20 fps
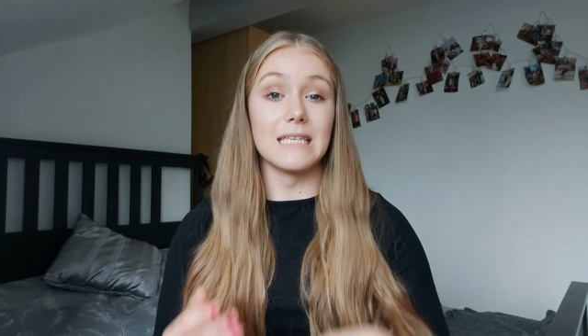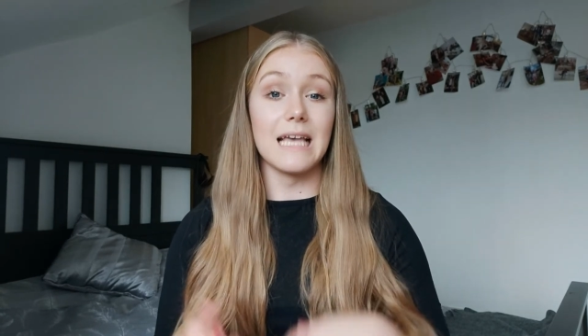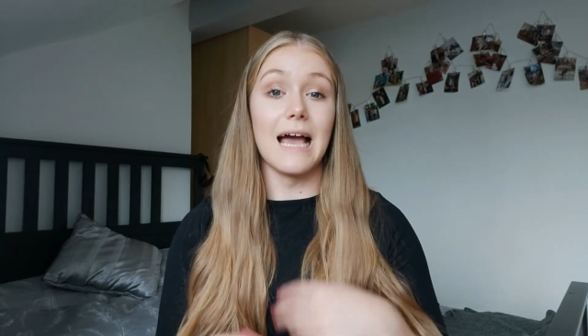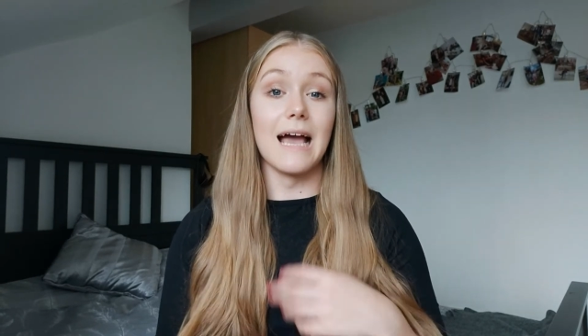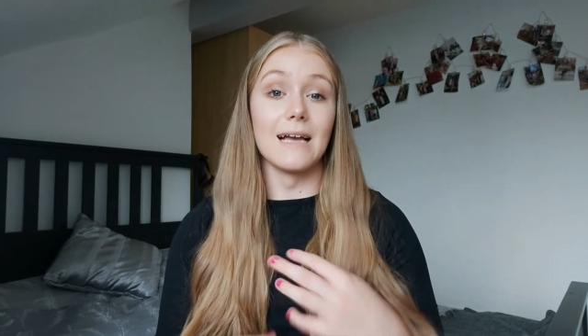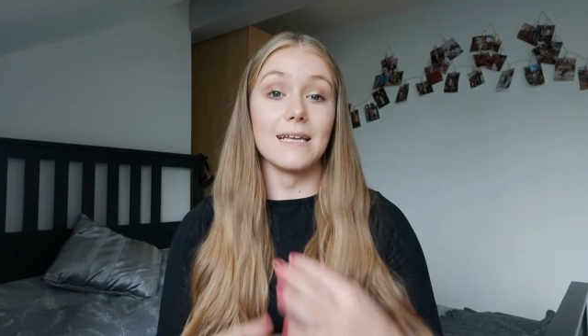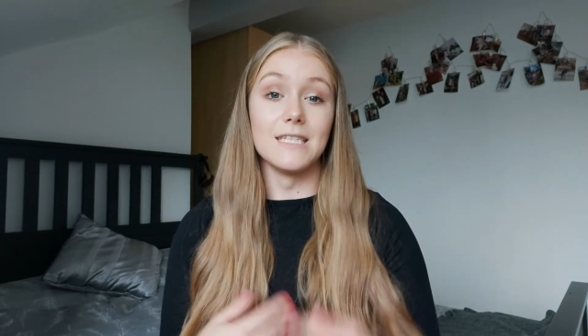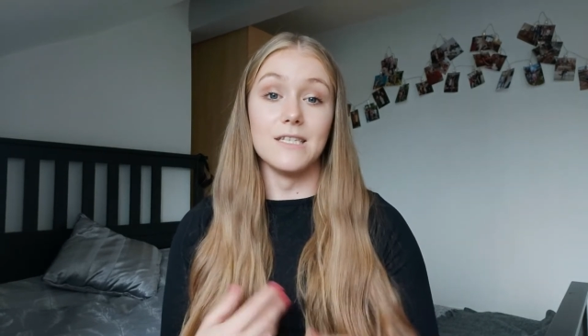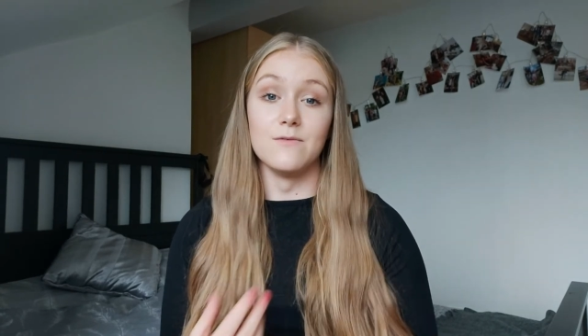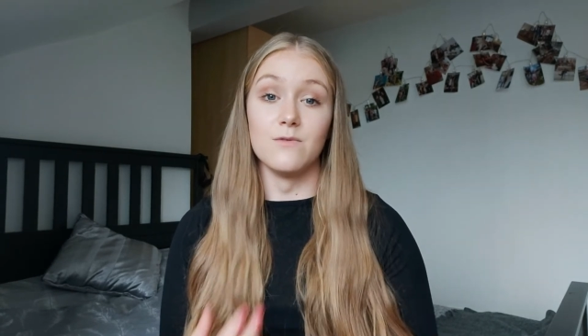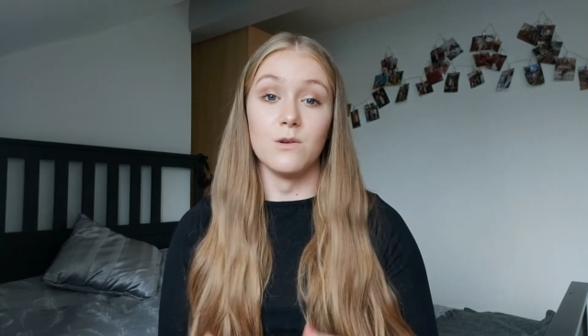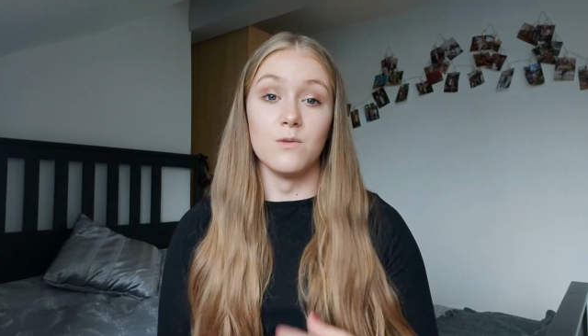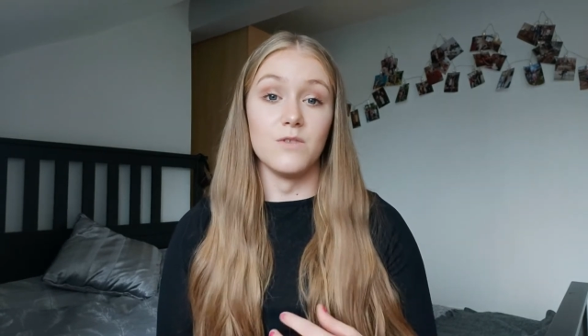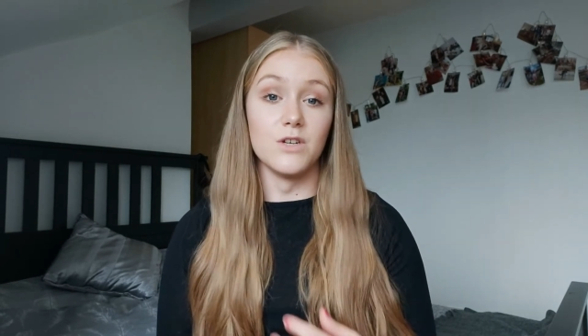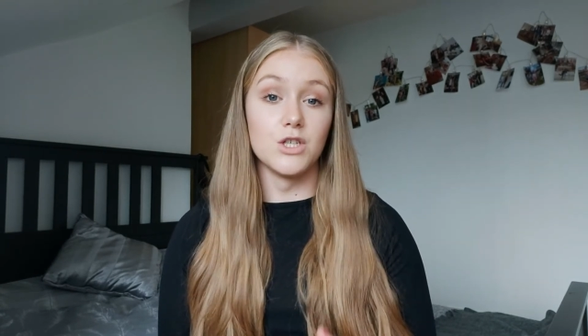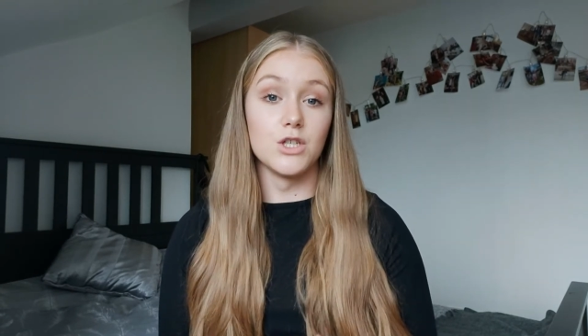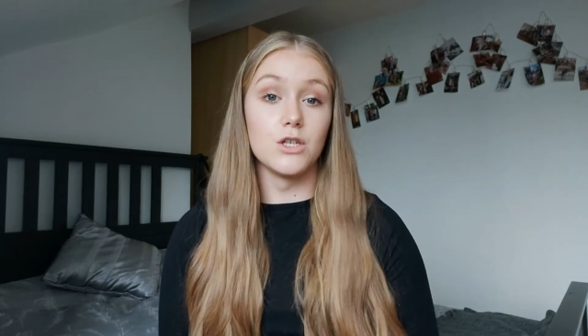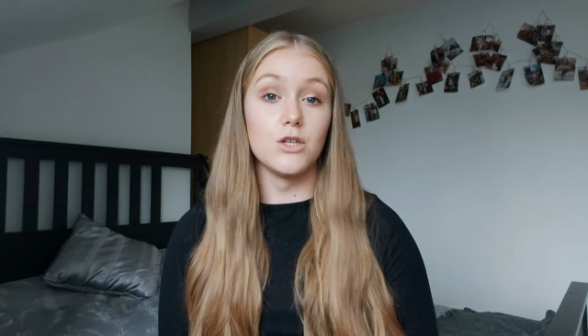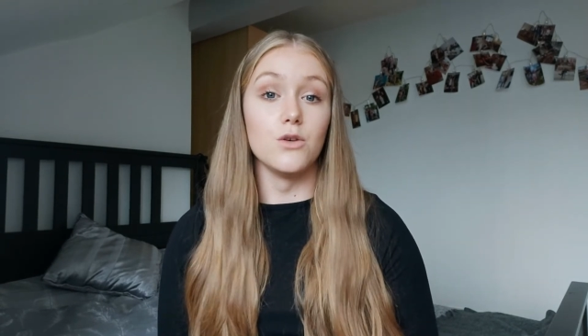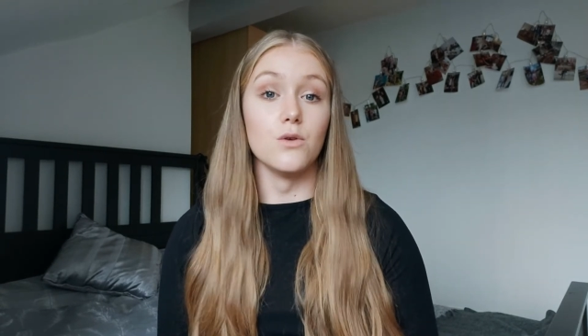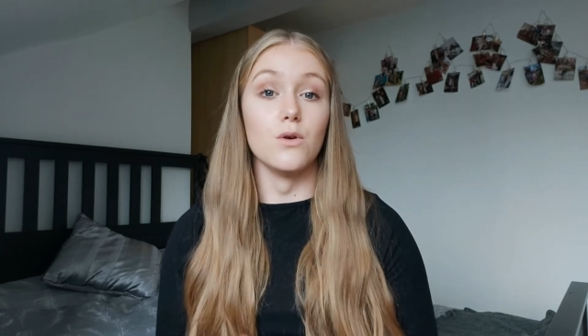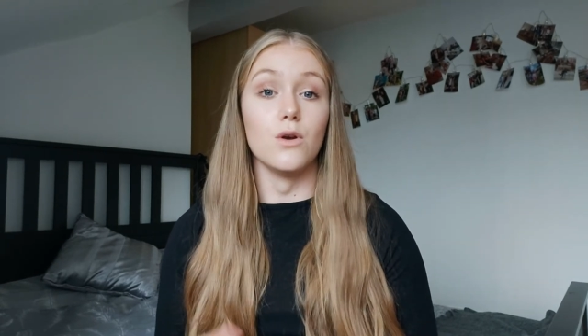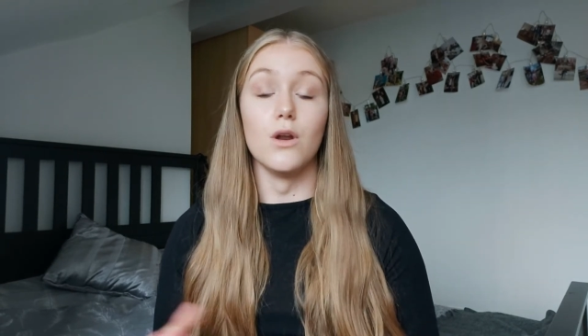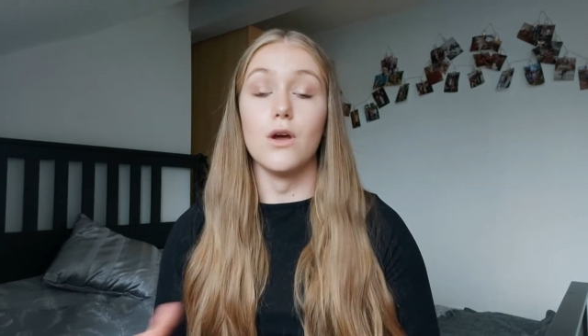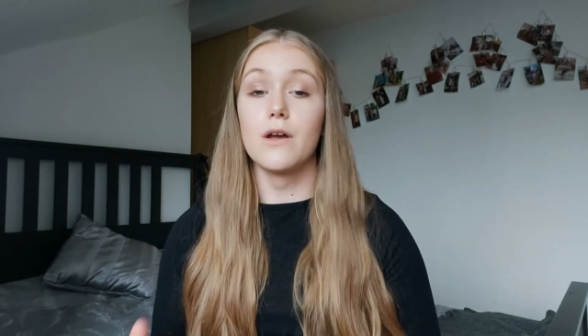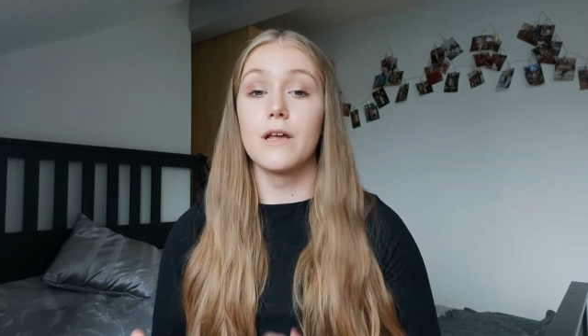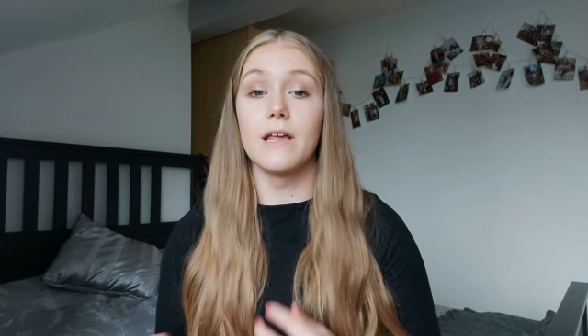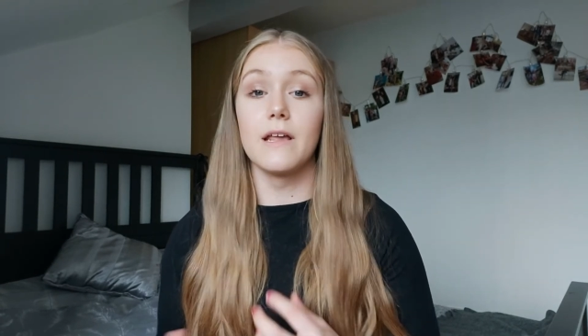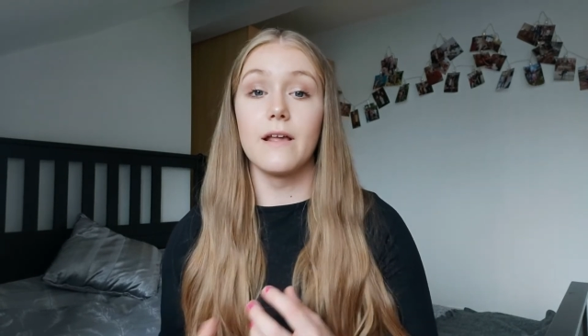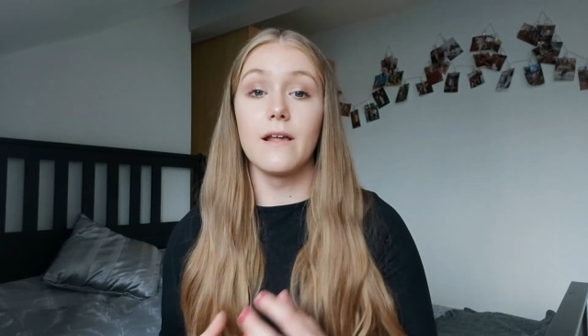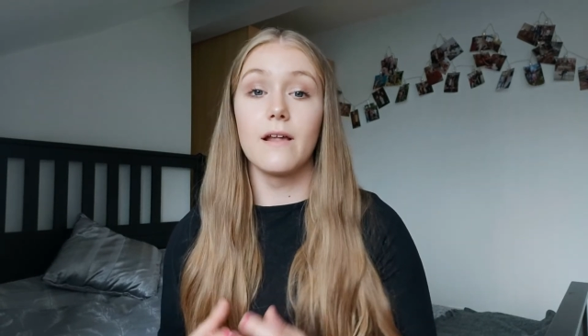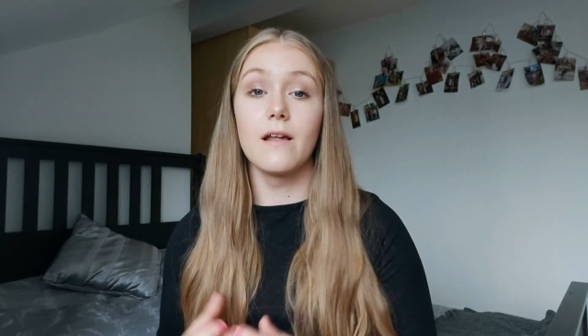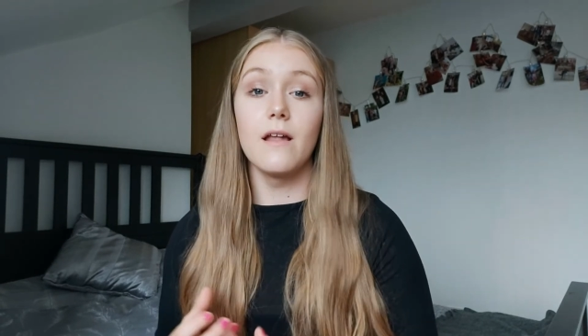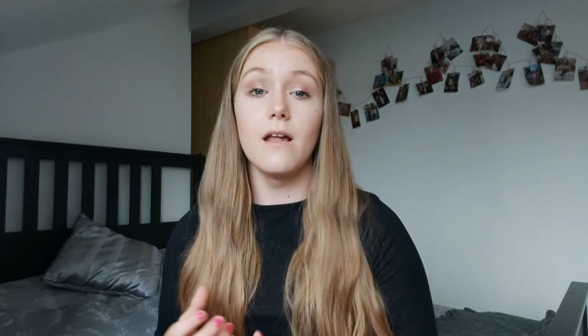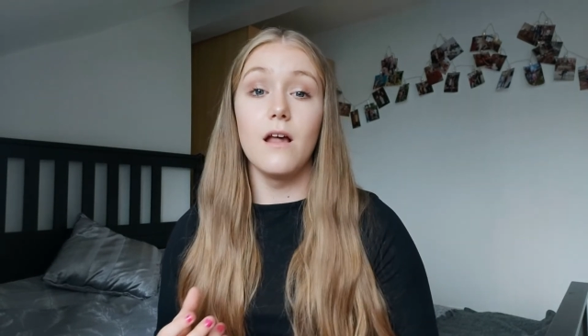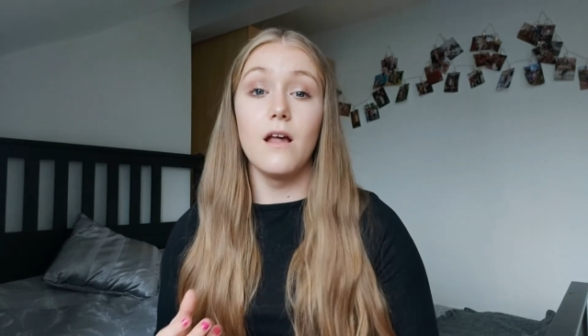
active revision. You're looking